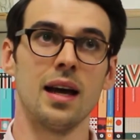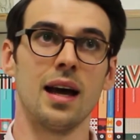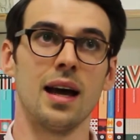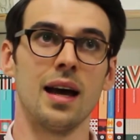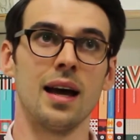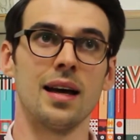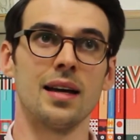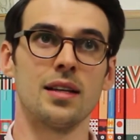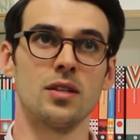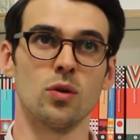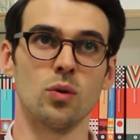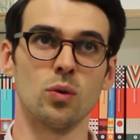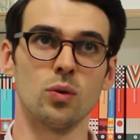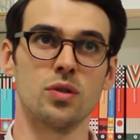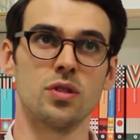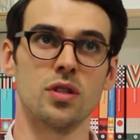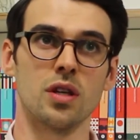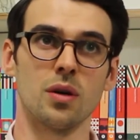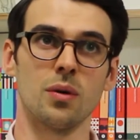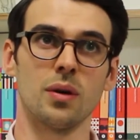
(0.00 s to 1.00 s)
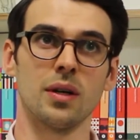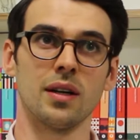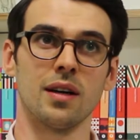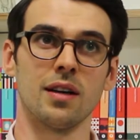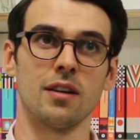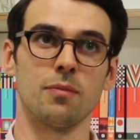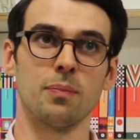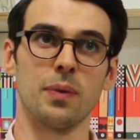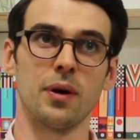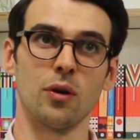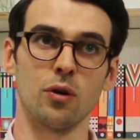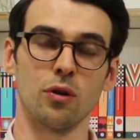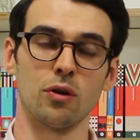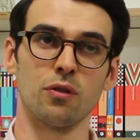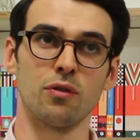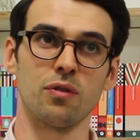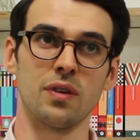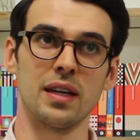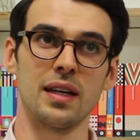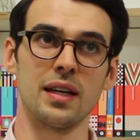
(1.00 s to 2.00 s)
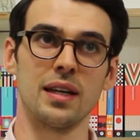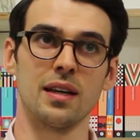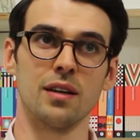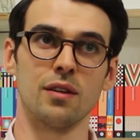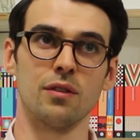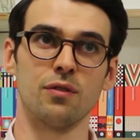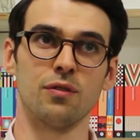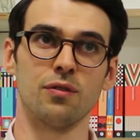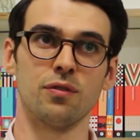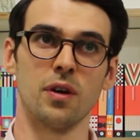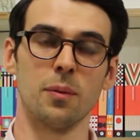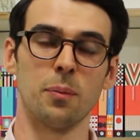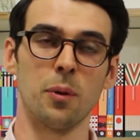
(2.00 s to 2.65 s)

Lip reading: It's also a kind of biography of,